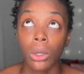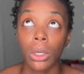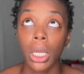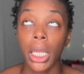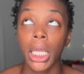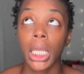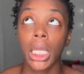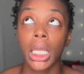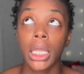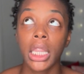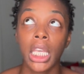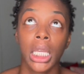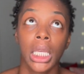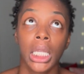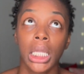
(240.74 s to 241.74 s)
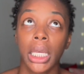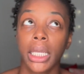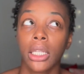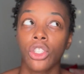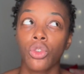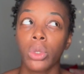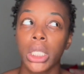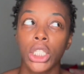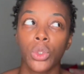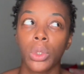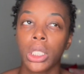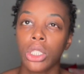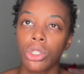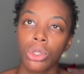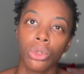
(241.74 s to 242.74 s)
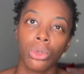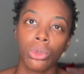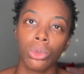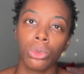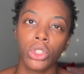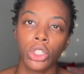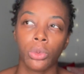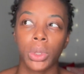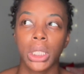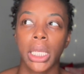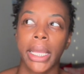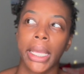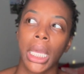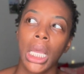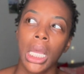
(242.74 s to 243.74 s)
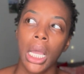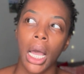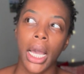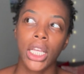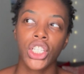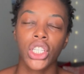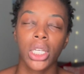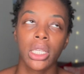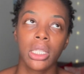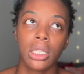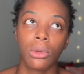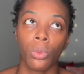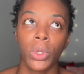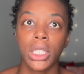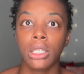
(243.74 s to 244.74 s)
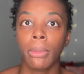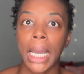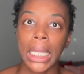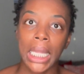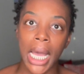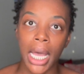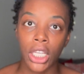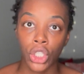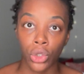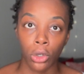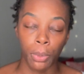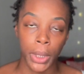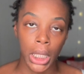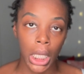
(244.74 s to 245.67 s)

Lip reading: And then in 2022, she was I just went to my last European